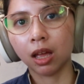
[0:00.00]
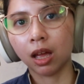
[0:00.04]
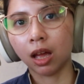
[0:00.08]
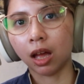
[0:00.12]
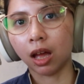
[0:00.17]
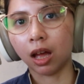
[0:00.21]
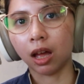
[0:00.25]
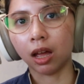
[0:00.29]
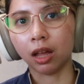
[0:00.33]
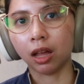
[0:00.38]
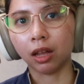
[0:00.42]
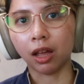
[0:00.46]

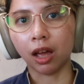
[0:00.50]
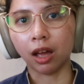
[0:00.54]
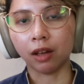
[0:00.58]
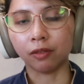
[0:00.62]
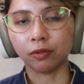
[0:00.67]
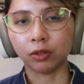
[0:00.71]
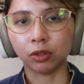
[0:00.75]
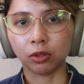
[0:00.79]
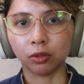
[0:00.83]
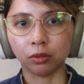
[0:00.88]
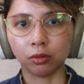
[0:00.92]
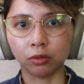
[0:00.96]
I have
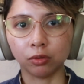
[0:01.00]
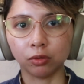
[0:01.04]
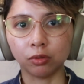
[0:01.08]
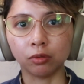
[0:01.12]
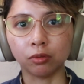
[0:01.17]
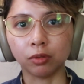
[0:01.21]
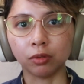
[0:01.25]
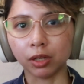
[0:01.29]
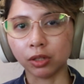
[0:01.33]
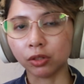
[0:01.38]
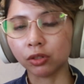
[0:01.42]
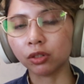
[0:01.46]
to do
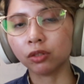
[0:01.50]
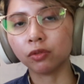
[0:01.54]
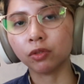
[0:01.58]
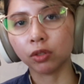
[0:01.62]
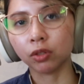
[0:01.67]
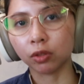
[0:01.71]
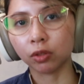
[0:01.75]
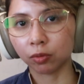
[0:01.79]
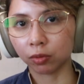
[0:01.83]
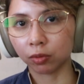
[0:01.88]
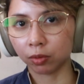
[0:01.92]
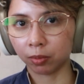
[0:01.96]

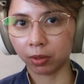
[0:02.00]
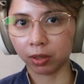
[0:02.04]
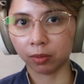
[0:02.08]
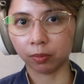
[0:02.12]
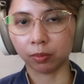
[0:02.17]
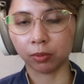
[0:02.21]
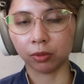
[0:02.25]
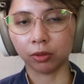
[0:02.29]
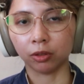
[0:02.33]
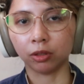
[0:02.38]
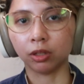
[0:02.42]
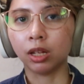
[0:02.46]
interviews with
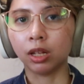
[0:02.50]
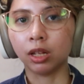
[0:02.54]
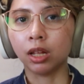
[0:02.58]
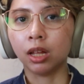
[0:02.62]
people.